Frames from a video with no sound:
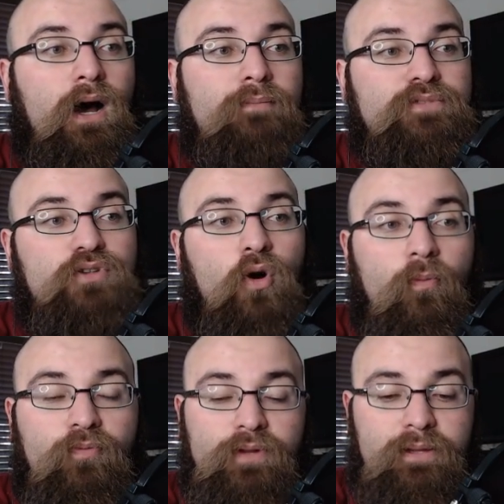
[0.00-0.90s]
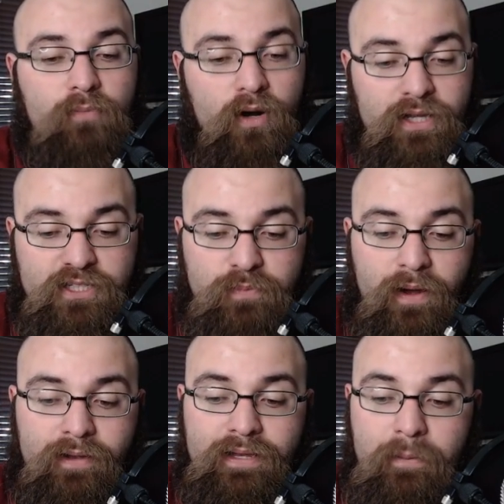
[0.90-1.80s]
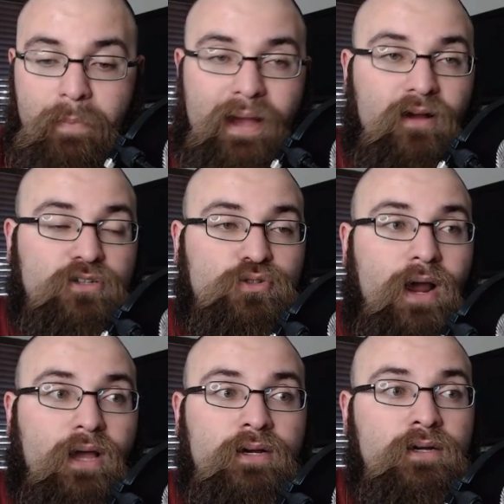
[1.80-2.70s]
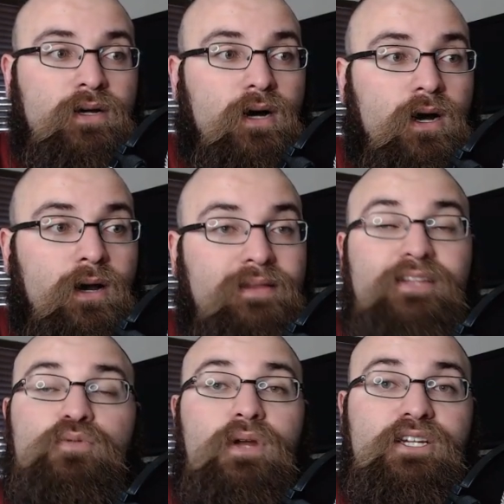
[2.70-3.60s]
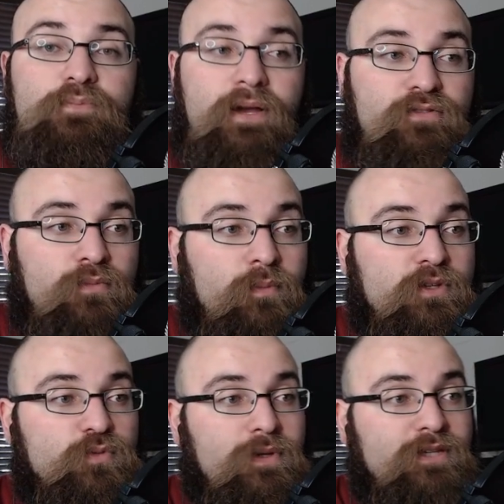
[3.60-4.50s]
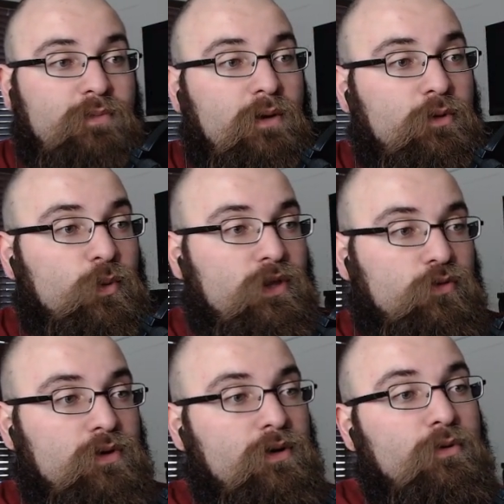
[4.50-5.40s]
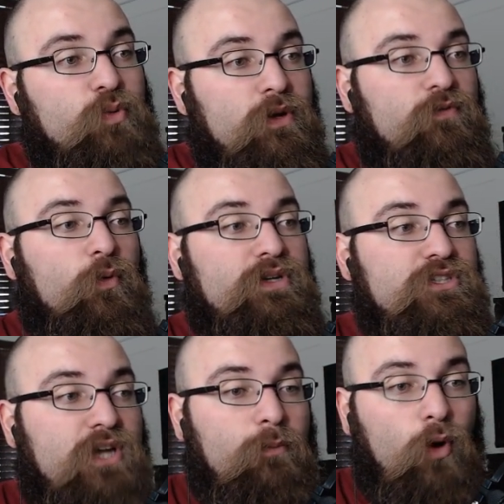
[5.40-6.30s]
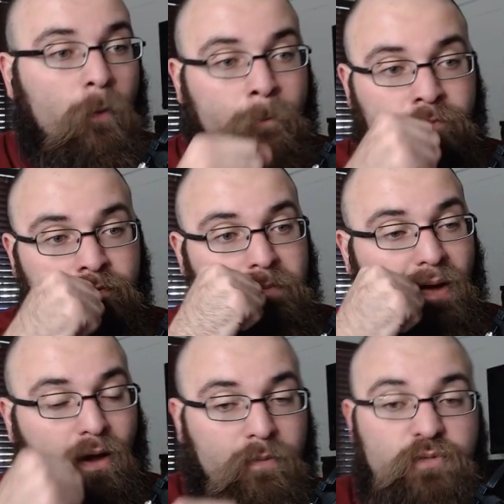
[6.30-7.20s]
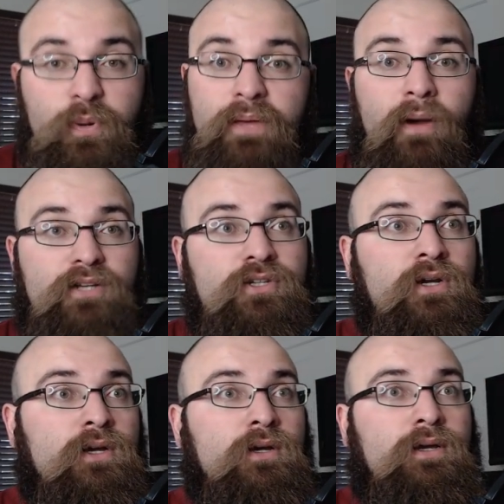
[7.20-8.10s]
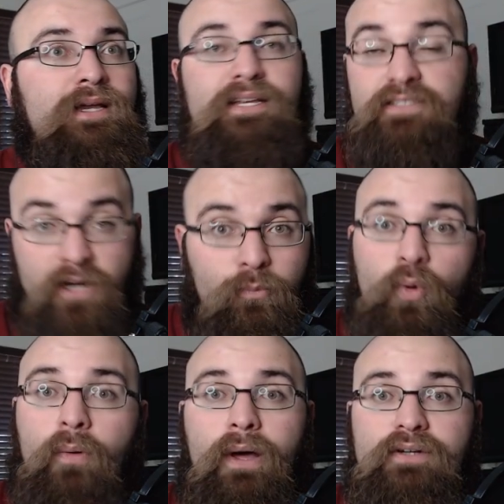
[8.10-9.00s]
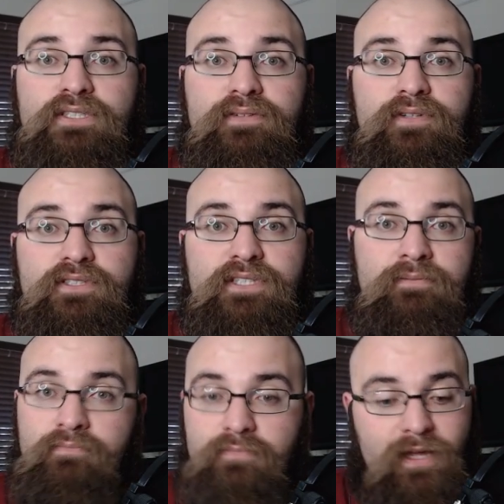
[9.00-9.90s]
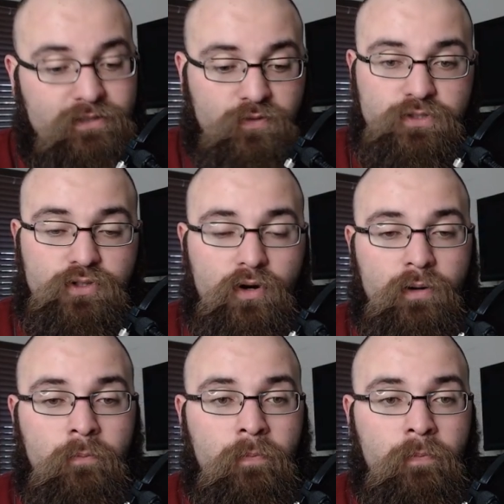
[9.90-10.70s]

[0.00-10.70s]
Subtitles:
So hopefully Marquise Brown can get back on track, and that's what I expect from him this week as my number 23. Number 24, DJ Moore. He's the number one wide receiver of his team. That's for certain.